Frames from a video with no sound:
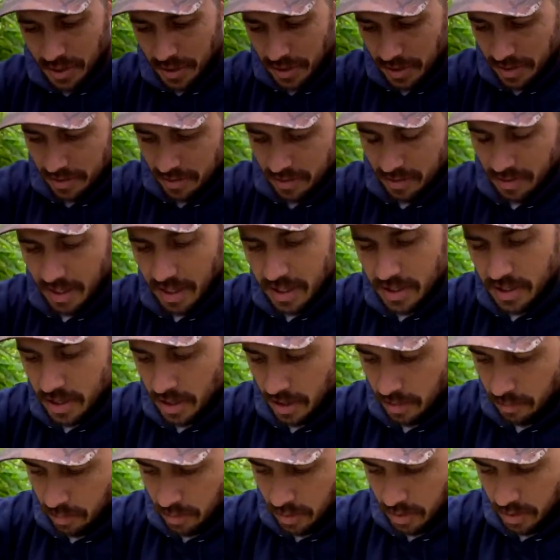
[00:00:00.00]
they're
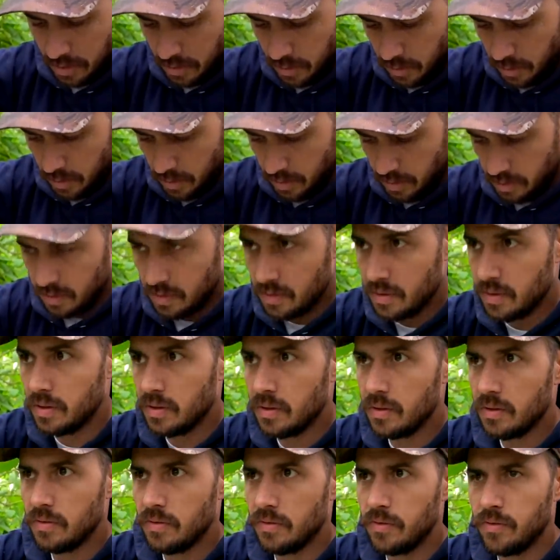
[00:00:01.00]
actually a pretty cool
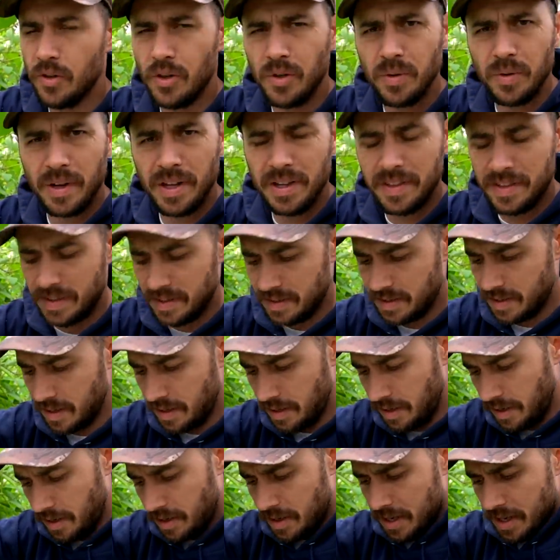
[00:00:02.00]
fruit, I think they
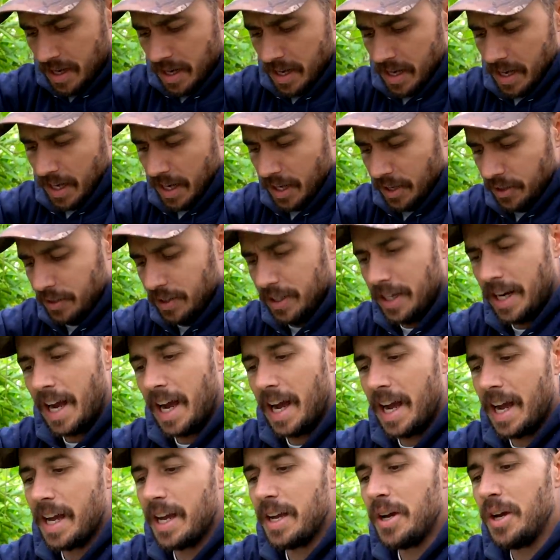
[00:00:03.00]
are. Eric and
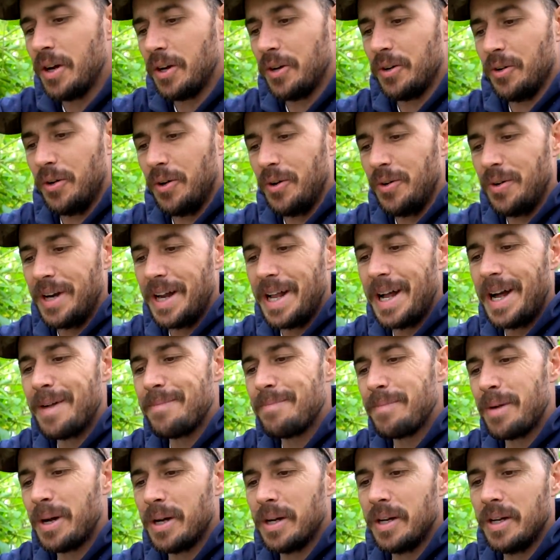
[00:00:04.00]
I, growing
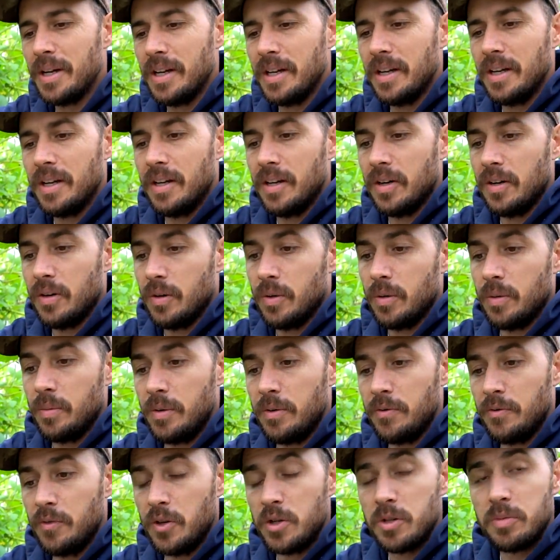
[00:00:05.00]
up, or when
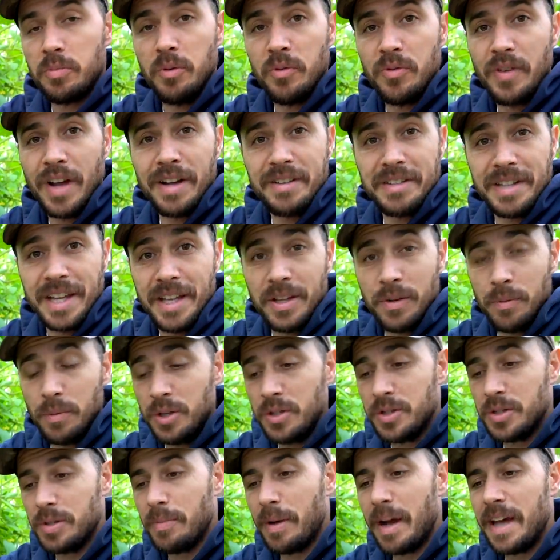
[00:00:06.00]
we first moved out together, we
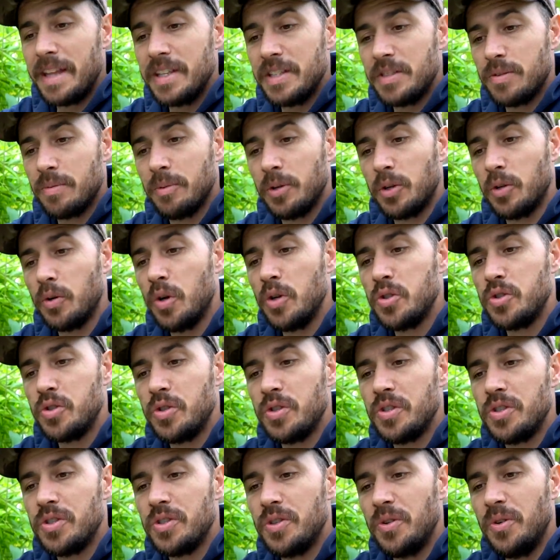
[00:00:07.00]
used to buy these from the
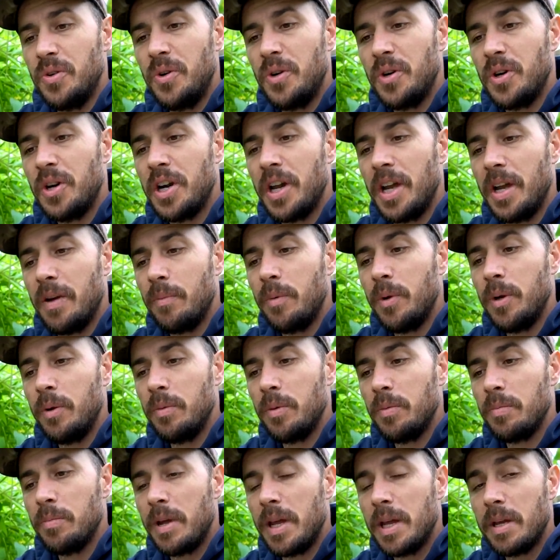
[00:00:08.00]
grocery store and we
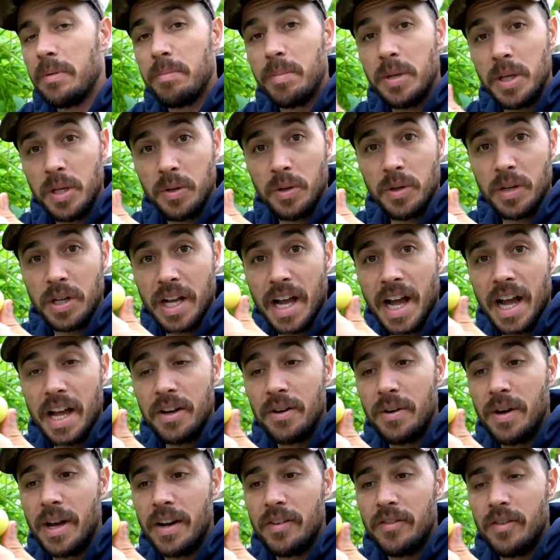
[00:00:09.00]
would make pico de
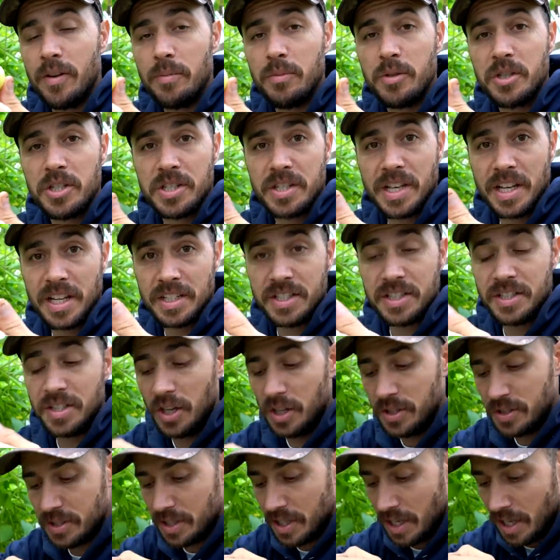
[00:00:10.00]
gallo out of them, which is like a
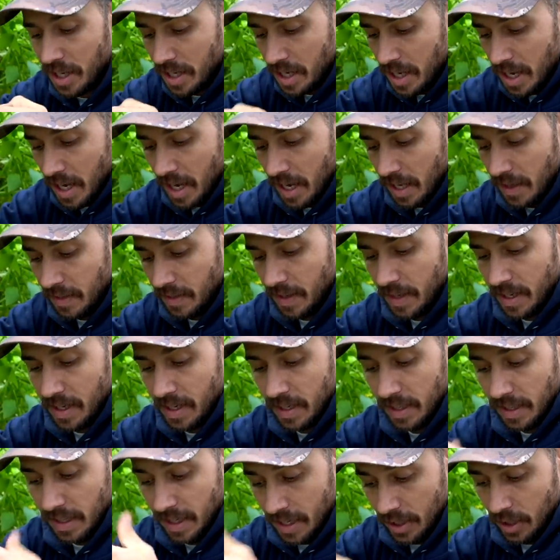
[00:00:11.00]
salsa. And
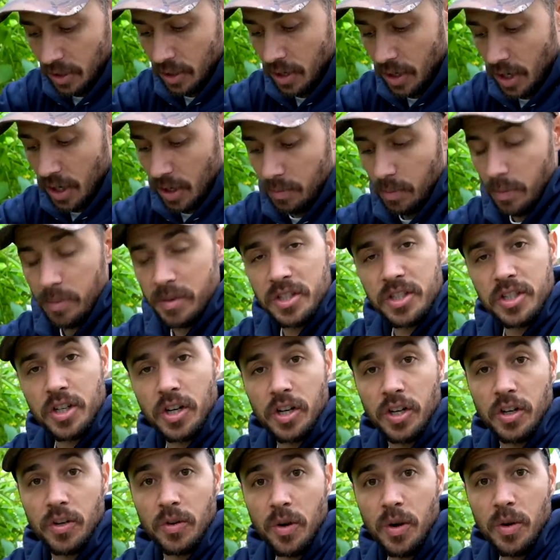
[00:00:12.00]
then later on, when we
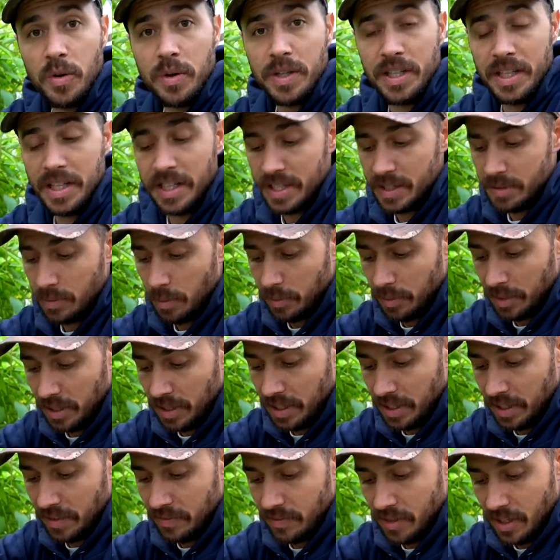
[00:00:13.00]
started growing these, when we
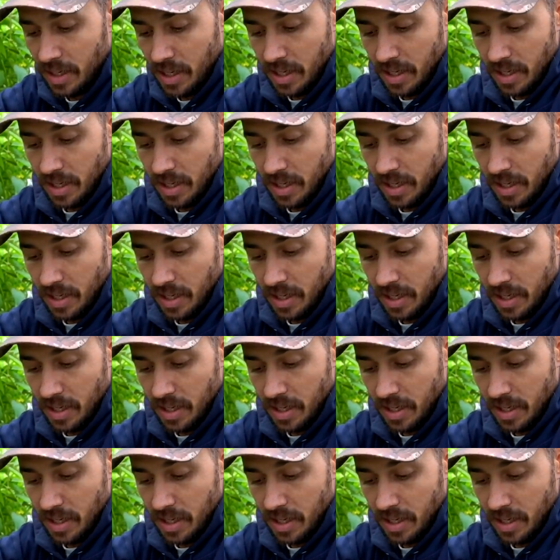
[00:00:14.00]
lived